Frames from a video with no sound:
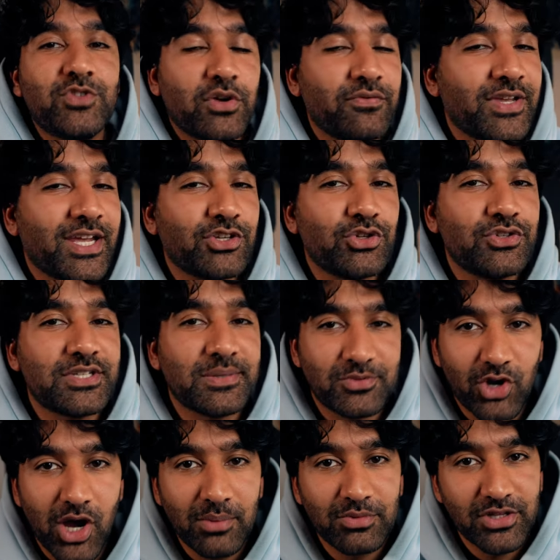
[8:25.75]
don't forget to
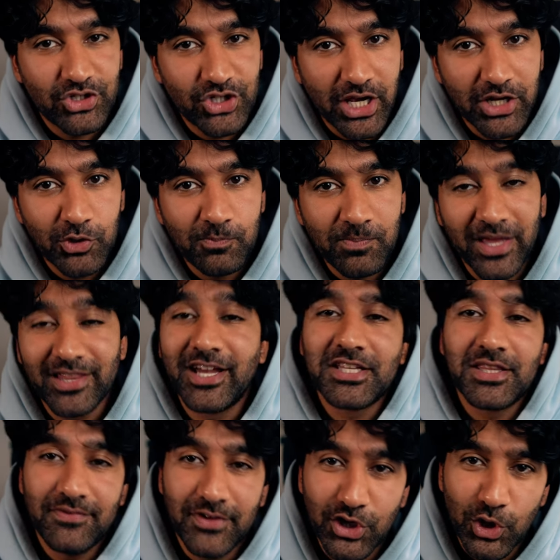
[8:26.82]
subscribe to the channel and like
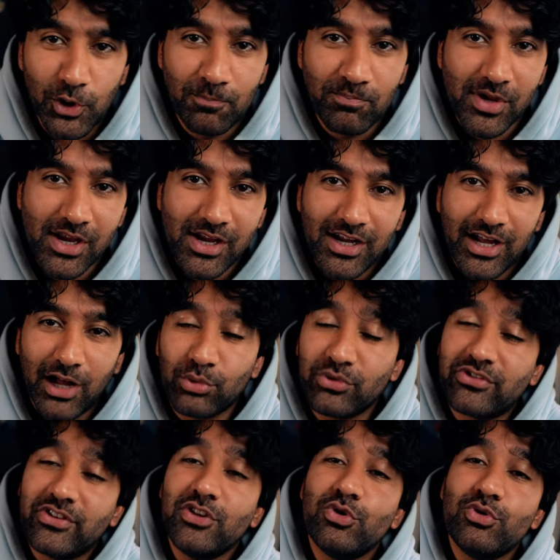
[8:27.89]
the video. I will
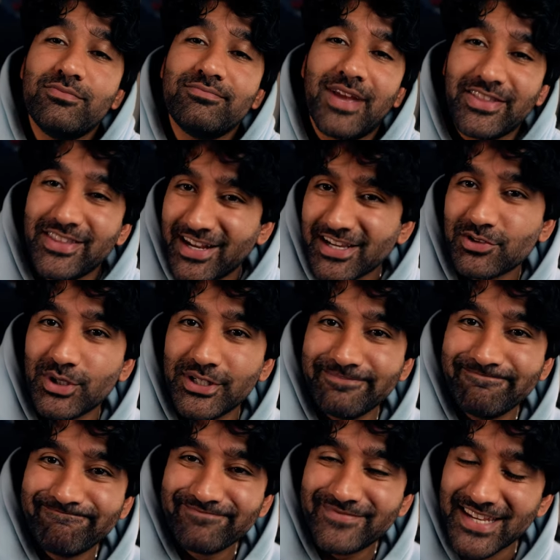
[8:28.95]
see you in the next
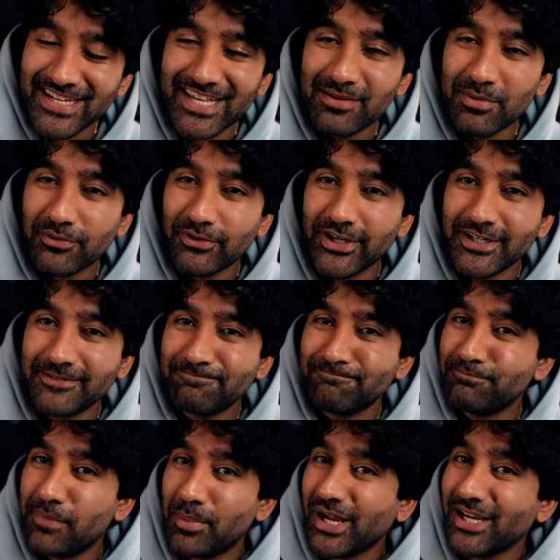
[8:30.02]
one. Take care, my friend.
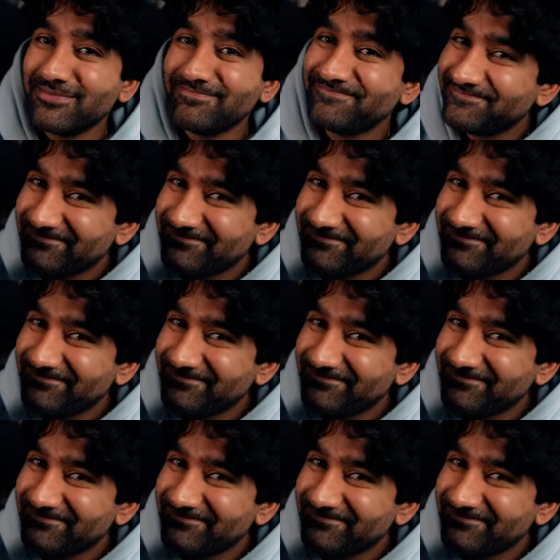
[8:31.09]
Bye-bye.